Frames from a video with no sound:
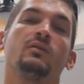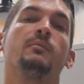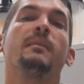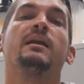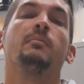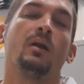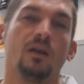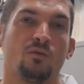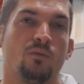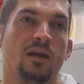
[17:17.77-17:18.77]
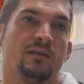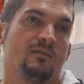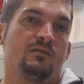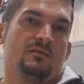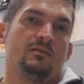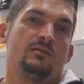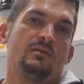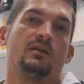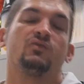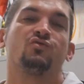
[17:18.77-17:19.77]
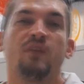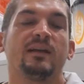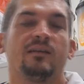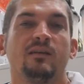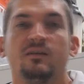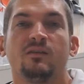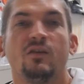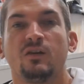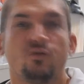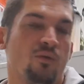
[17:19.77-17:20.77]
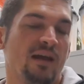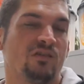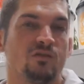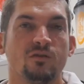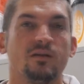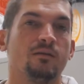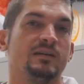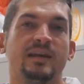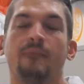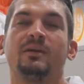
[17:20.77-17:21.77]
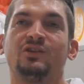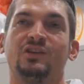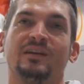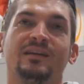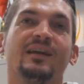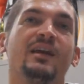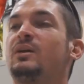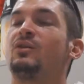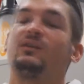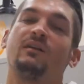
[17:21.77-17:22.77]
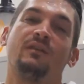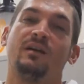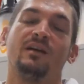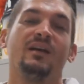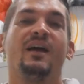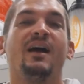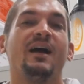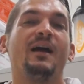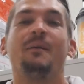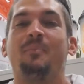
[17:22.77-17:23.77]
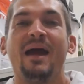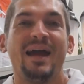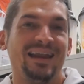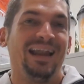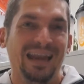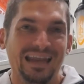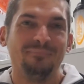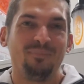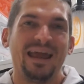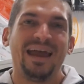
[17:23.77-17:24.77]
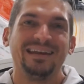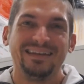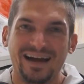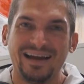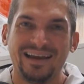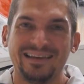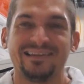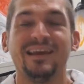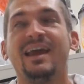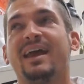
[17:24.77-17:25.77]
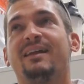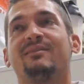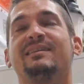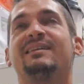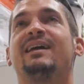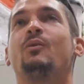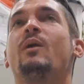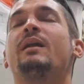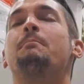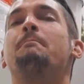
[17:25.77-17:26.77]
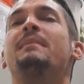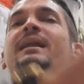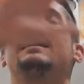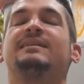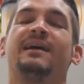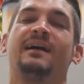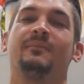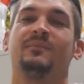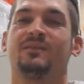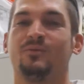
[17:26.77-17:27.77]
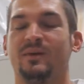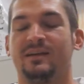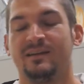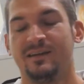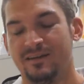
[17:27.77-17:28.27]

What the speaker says: your metabolic rate is on track and it's not crashed or damaged it because of a badly planned diet, and I've seen that 1,000,000 times already,